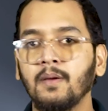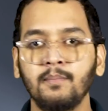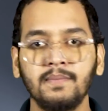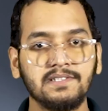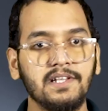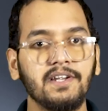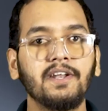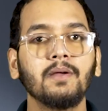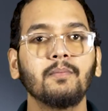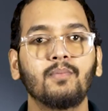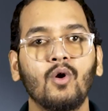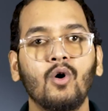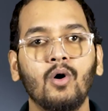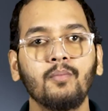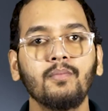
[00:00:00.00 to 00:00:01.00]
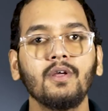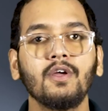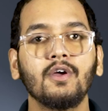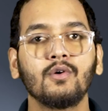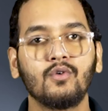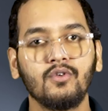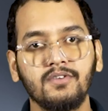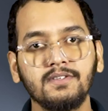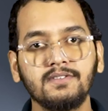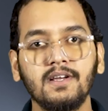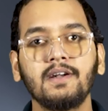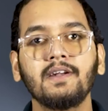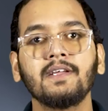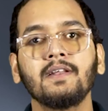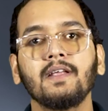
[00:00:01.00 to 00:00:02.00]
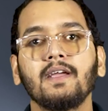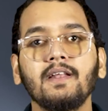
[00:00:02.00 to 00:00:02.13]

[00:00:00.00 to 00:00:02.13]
Misleading prompt could result in